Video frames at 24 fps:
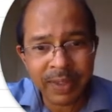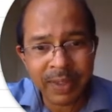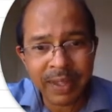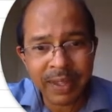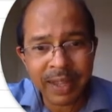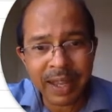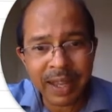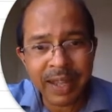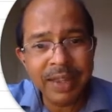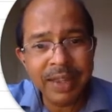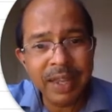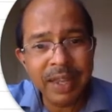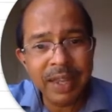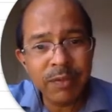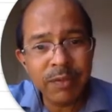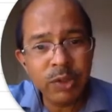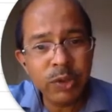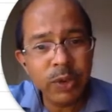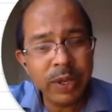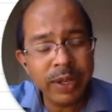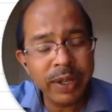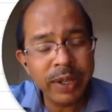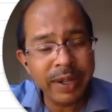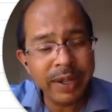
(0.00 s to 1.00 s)
and therefore you
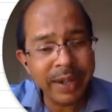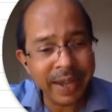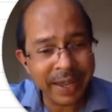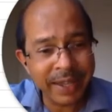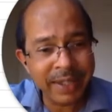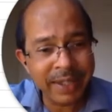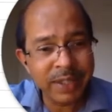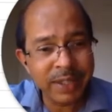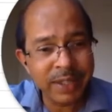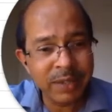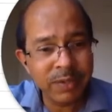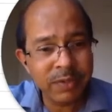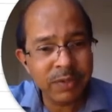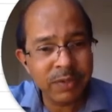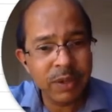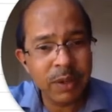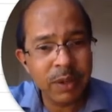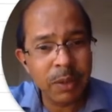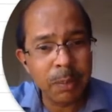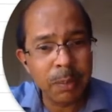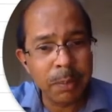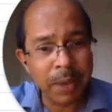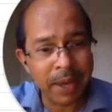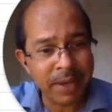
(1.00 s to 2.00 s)
get a negative
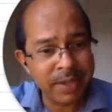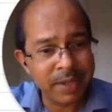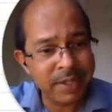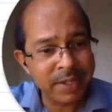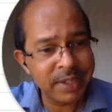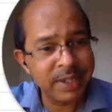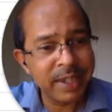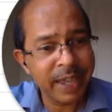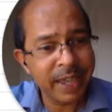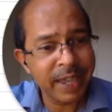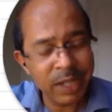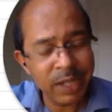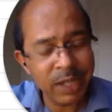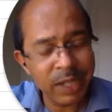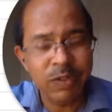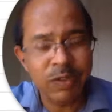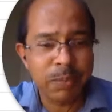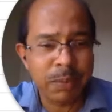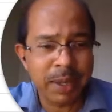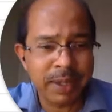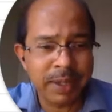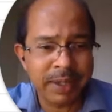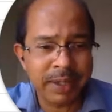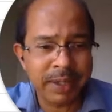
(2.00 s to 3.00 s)
balance at the end of the
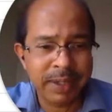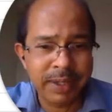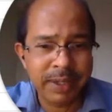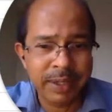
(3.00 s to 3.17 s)
month.